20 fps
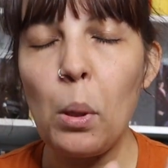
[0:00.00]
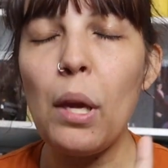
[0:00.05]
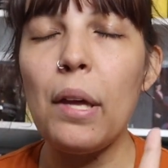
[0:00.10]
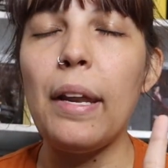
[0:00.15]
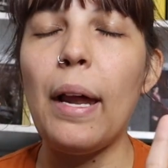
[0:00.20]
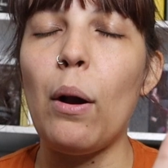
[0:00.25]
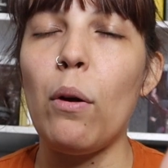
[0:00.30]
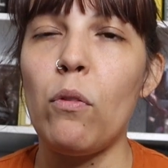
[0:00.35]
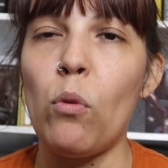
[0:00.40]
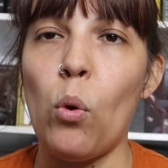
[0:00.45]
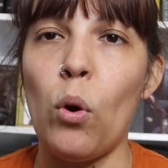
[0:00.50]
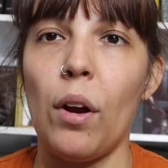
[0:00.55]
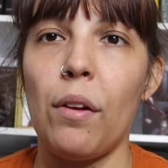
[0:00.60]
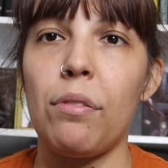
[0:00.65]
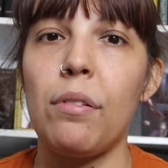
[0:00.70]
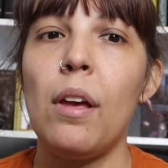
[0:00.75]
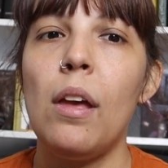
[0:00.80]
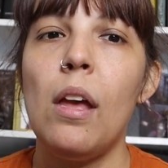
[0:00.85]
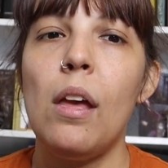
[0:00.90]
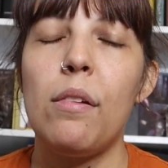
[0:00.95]
Now, of course,
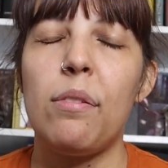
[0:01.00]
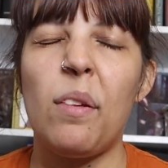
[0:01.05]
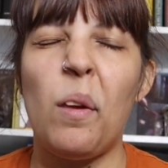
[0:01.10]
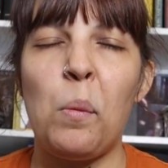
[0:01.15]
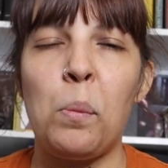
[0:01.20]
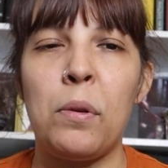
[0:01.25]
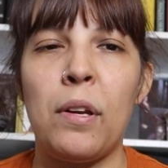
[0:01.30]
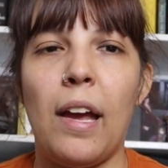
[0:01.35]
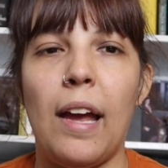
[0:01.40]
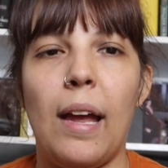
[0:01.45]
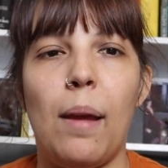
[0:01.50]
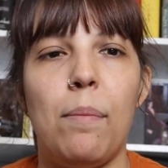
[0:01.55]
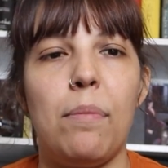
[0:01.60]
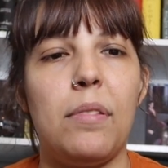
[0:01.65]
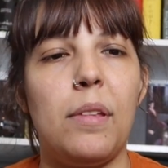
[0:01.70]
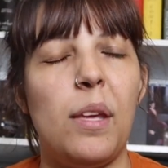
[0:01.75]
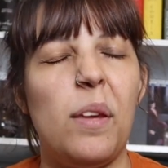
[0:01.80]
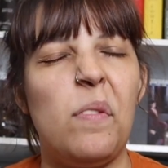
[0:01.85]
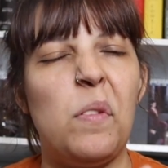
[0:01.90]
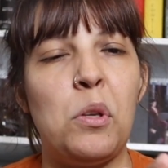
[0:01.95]

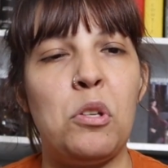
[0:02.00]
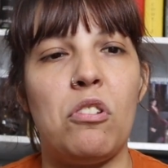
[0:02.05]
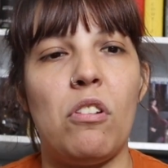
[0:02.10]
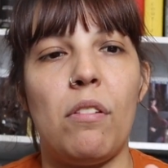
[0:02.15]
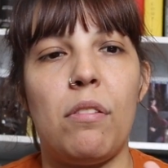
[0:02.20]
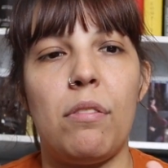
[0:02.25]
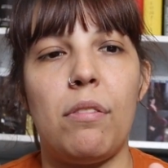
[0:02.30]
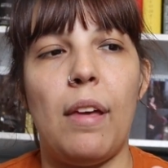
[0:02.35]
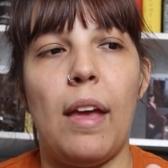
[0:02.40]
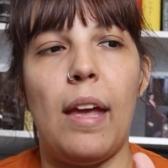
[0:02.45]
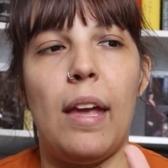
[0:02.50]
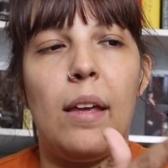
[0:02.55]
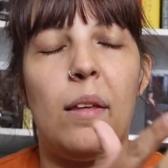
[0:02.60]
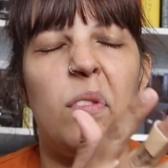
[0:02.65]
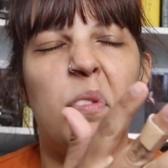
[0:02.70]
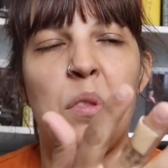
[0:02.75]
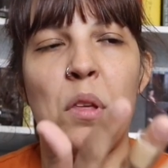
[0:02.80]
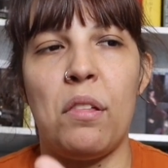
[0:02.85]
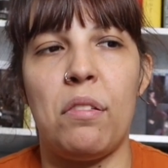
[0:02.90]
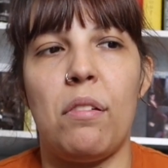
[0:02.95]
sometimes even just
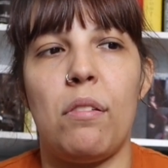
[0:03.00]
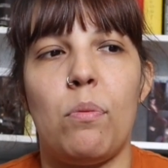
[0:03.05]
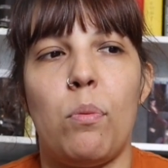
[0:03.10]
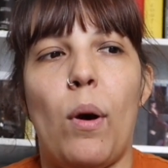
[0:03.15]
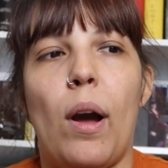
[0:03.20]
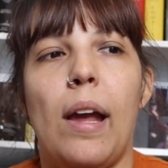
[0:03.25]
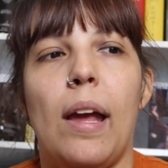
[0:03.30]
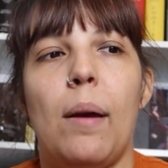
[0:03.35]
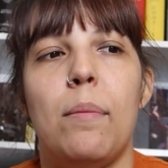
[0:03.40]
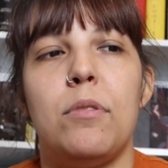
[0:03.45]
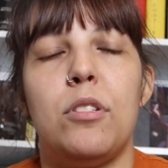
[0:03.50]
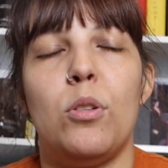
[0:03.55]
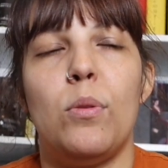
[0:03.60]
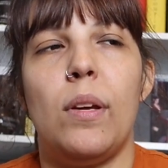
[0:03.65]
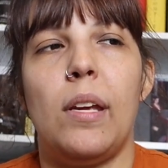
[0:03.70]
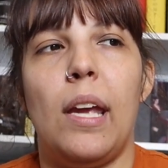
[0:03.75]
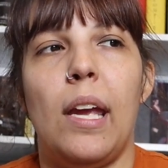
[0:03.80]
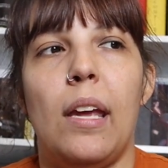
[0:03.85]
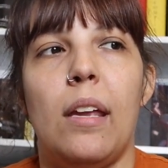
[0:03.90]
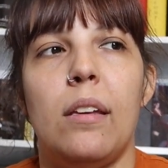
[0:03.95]
saying this is why I'm
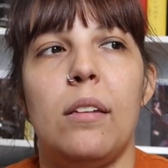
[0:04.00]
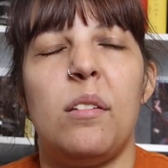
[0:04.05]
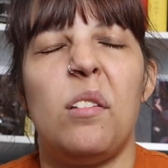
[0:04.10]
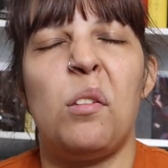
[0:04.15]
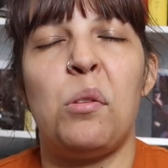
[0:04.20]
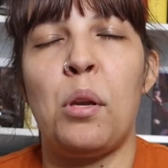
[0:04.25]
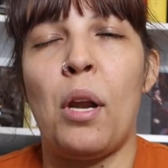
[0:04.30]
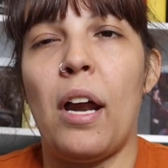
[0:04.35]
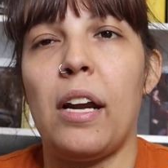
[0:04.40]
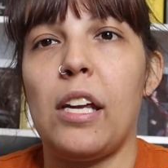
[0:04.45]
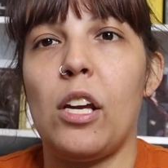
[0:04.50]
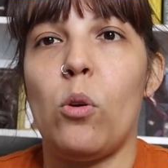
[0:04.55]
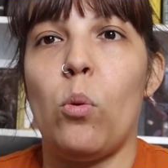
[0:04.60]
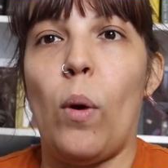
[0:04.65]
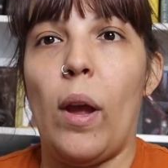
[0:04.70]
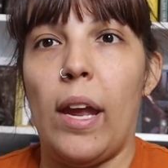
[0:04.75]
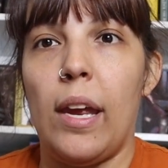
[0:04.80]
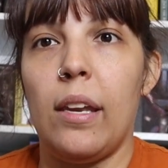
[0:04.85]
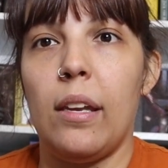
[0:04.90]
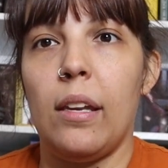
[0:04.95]
doing it does not
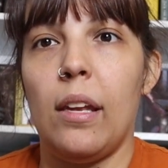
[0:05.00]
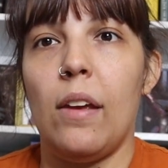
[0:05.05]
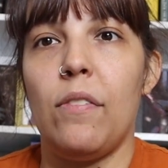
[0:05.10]
equate